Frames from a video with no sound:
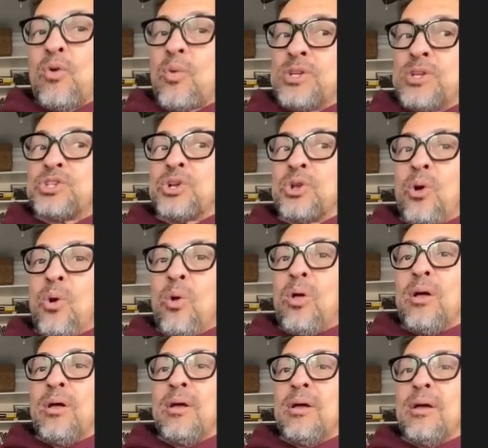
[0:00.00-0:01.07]
original
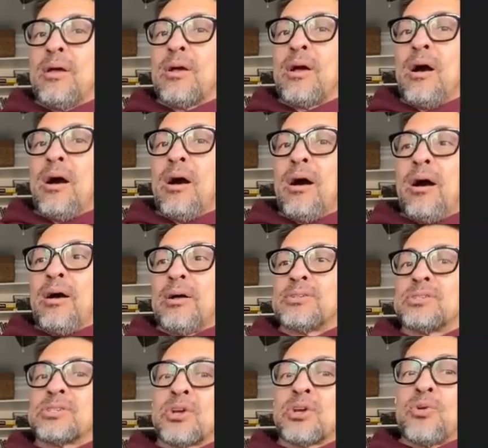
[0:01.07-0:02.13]

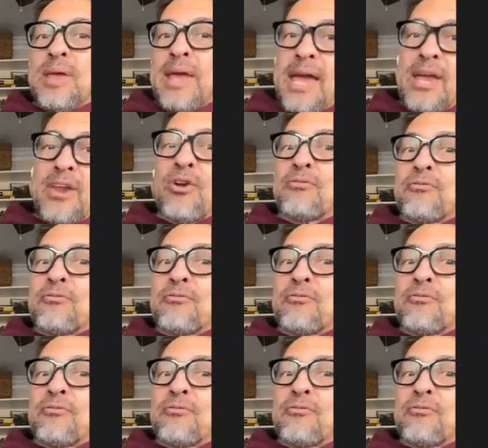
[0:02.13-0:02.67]
creator,